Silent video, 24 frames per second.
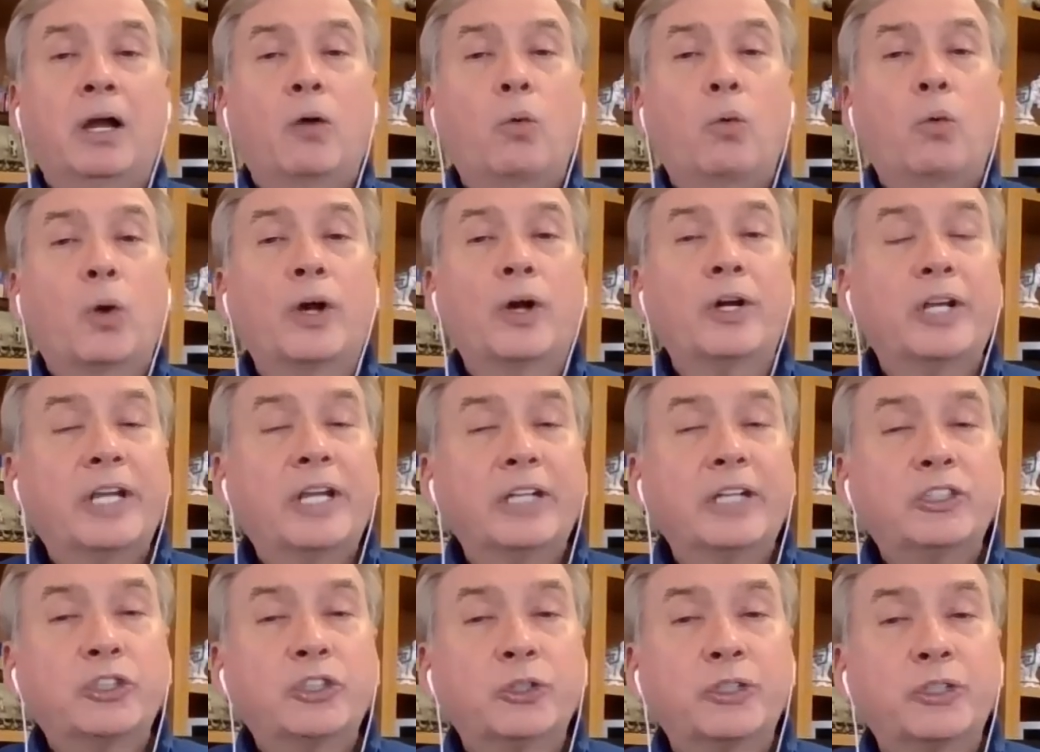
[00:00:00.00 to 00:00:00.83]
where to
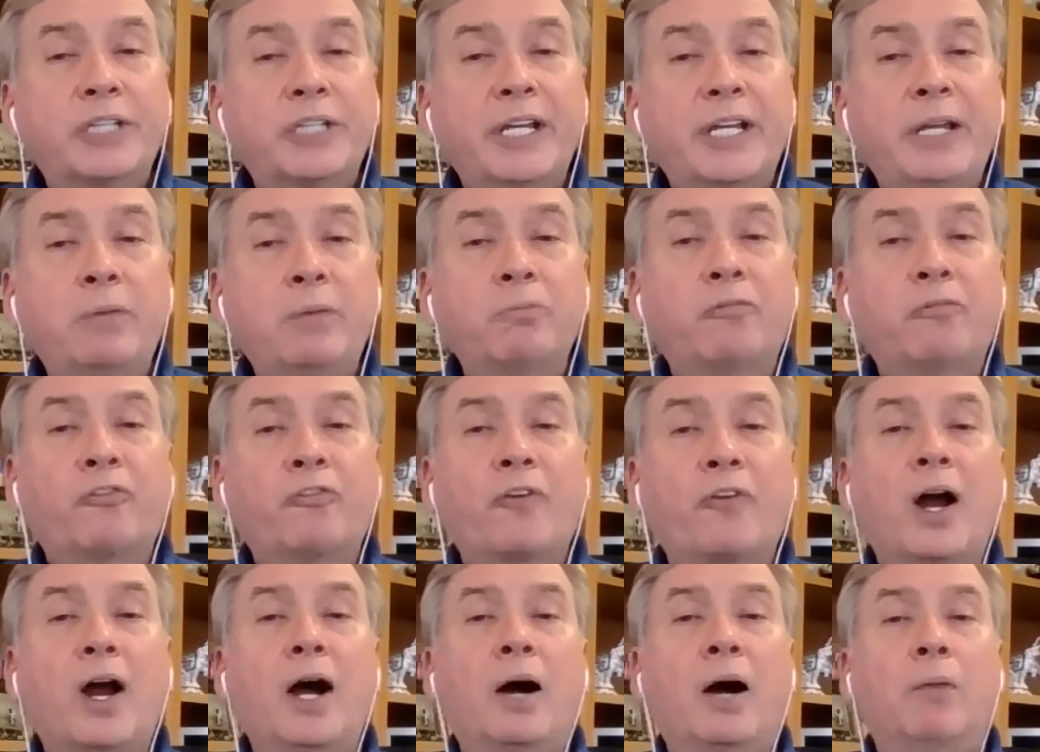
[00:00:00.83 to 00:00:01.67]
get your team
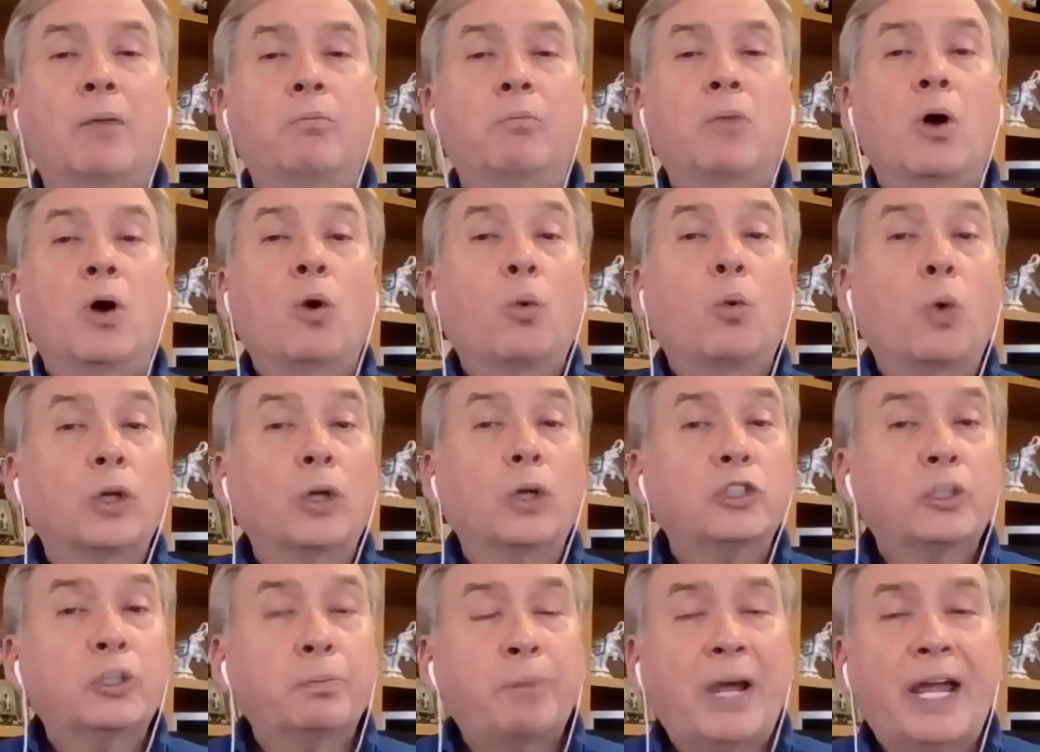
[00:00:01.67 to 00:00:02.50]
from,
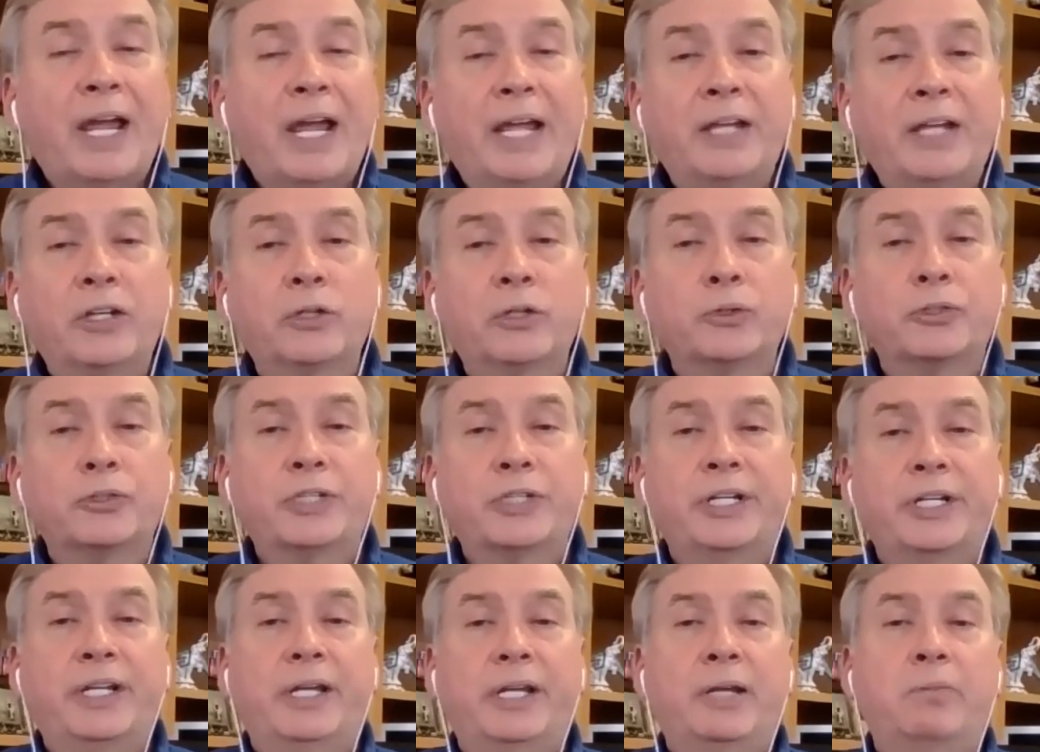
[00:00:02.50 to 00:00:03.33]
what to pay your
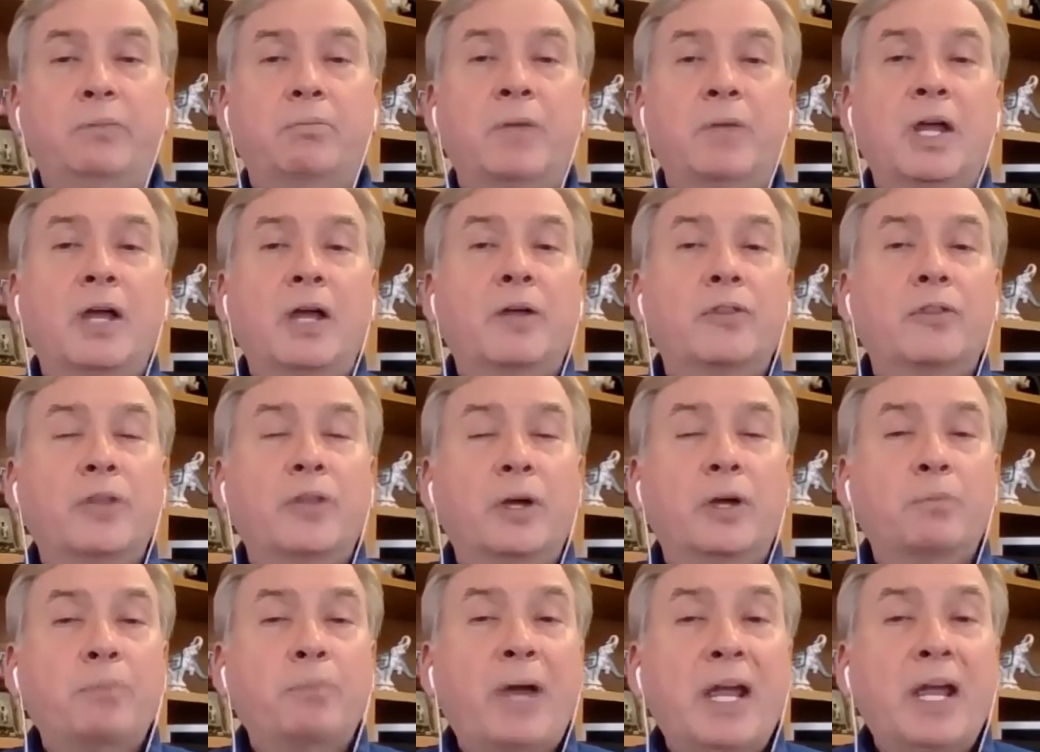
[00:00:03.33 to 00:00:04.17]
team,
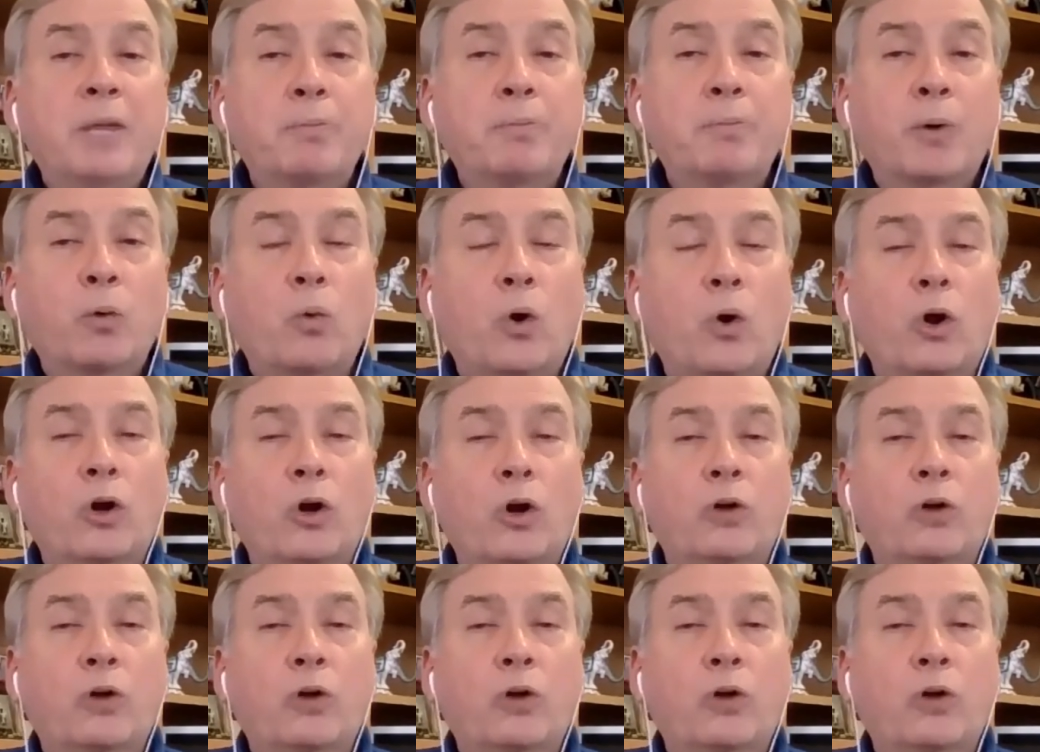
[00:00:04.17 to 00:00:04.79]
the paperwork